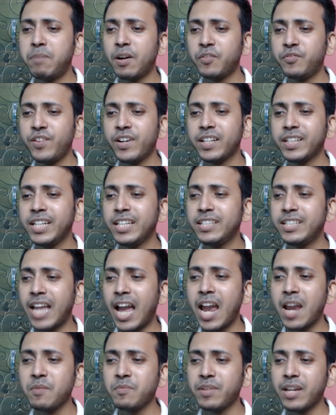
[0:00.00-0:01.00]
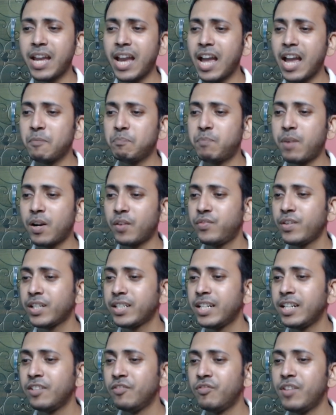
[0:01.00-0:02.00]
Perfectly timed and
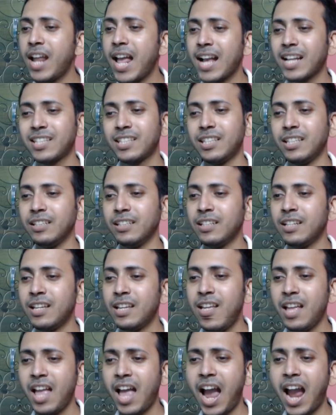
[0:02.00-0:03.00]
perfectly relaxing.